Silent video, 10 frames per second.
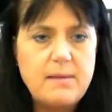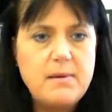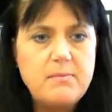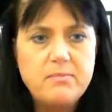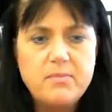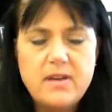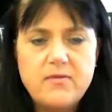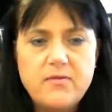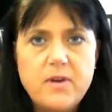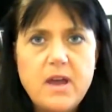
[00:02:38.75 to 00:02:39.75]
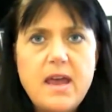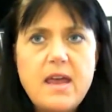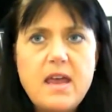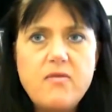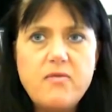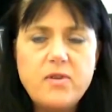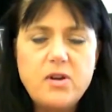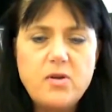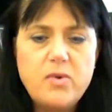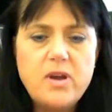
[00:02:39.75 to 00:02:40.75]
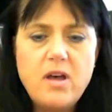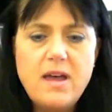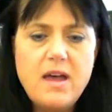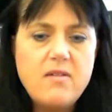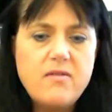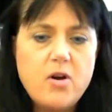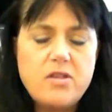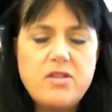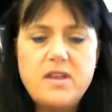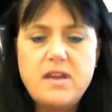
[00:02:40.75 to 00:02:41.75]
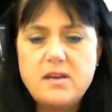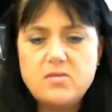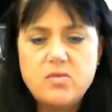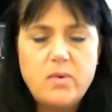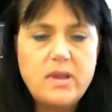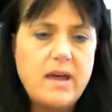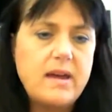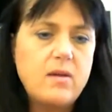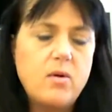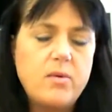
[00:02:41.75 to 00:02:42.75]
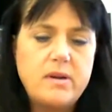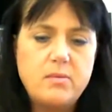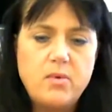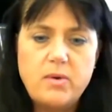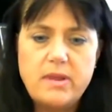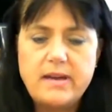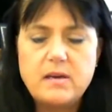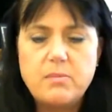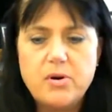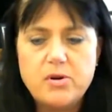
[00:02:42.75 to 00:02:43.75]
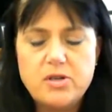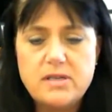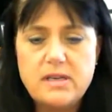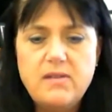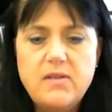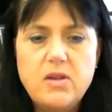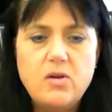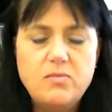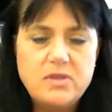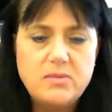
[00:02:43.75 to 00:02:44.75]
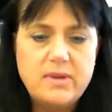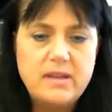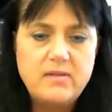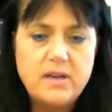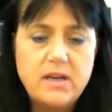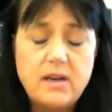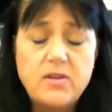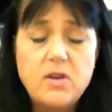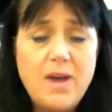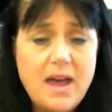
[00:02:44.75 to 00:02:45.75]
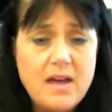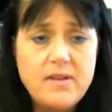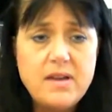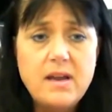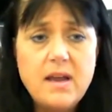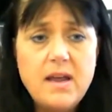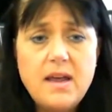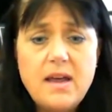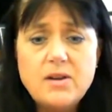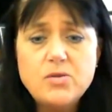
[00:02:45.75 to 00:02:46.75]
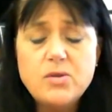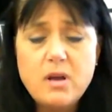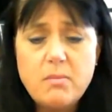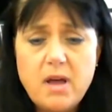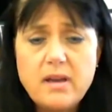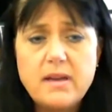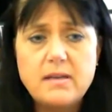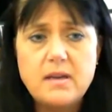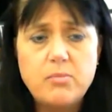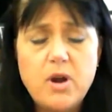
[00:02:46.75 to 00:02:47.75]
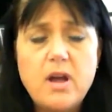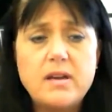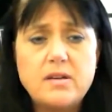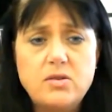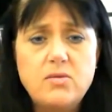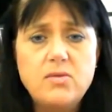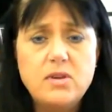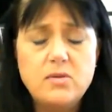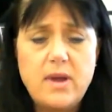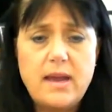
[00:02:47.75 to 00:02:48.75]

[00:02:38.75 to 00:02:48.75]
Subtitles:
I mean, if we all have our things, what we like, what we like to purchase, even the homes that we live in. If you have it, a truck brought it to you.